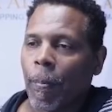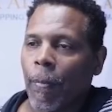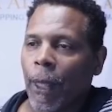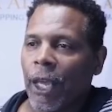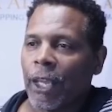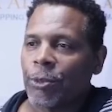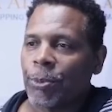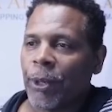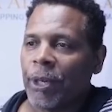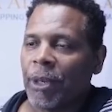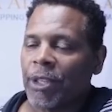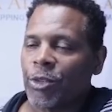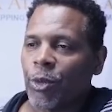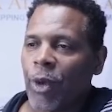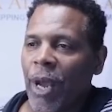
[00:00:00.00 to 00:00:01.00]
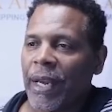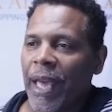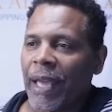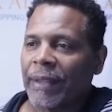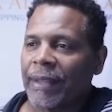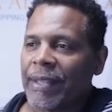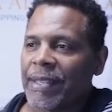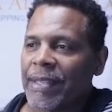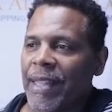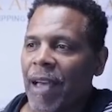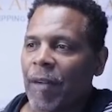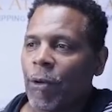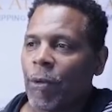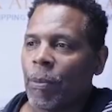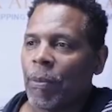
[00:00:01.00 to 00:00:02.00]
And it's pretty much right at this
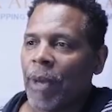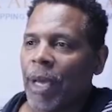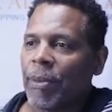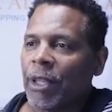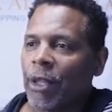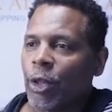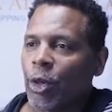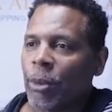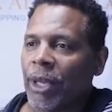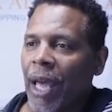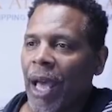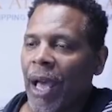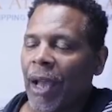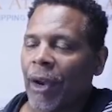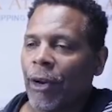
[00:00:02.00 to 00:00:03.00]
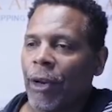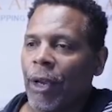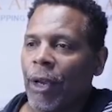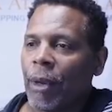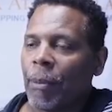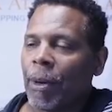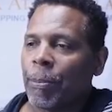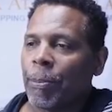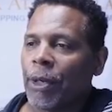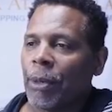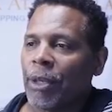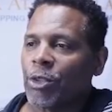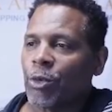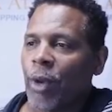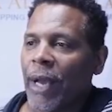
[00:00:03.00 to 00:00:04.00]
level, maybe a little bit higher, but pretty
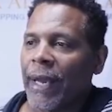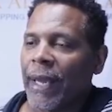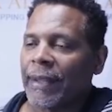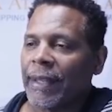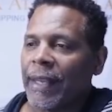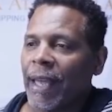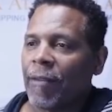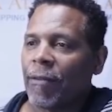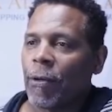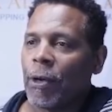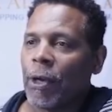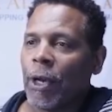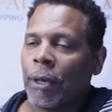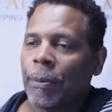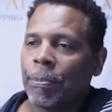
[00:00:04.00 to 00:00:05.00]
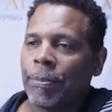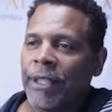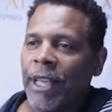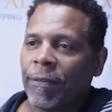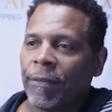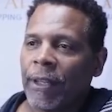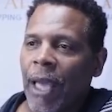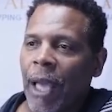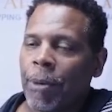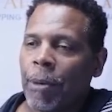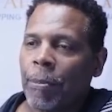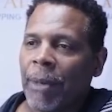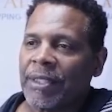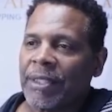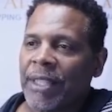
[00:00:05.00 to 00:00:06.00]
much right at the level. Definitely, I put
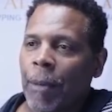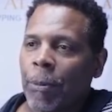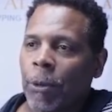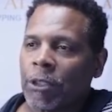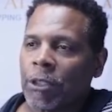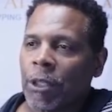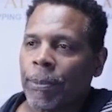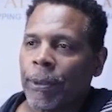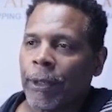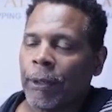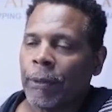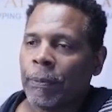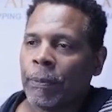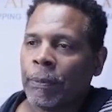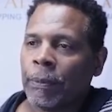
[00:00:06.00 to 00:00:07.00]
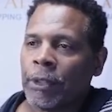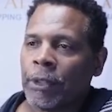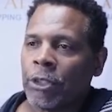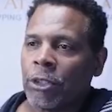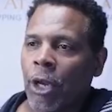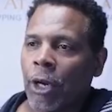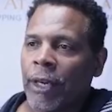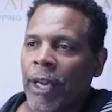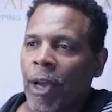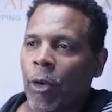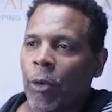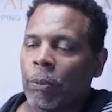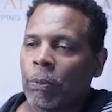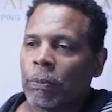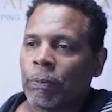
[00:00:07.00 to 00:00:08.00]
my stop loss up here, starting out.
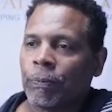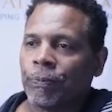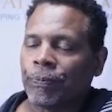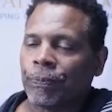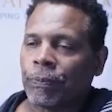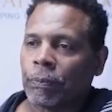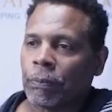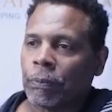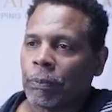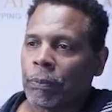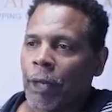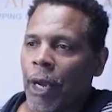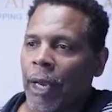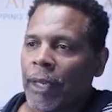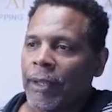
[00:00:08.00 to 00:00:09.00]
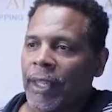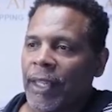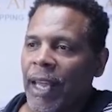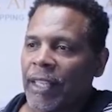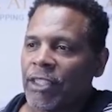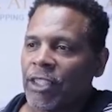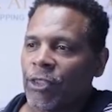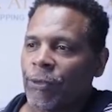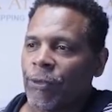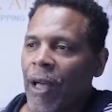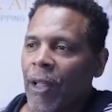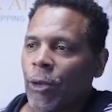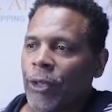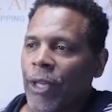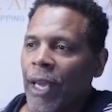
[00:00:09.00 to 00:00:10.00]
All right, and then I just
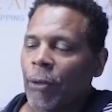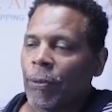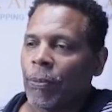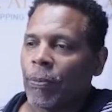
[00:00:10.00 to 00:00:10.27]
follow down.